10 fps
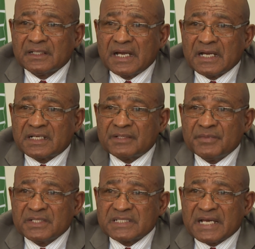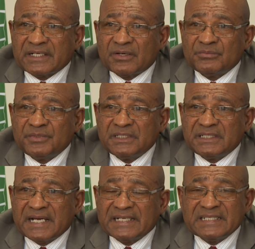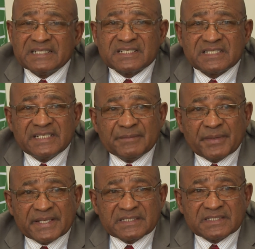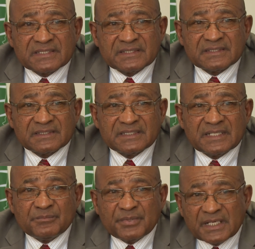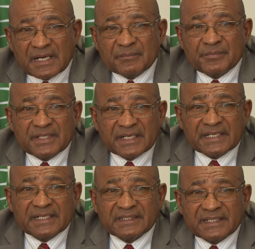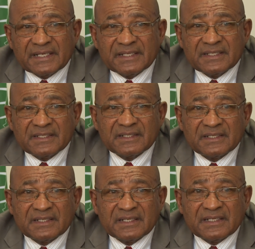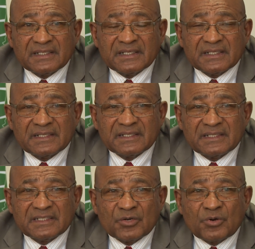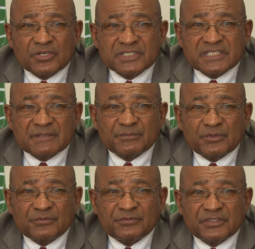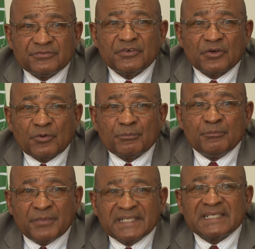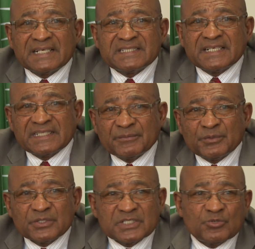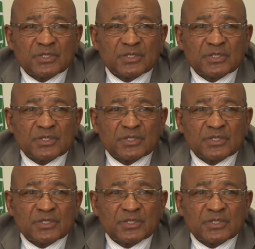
Agreements are now being done in snippets. They pick up here and there, and the concept of development agenda, because it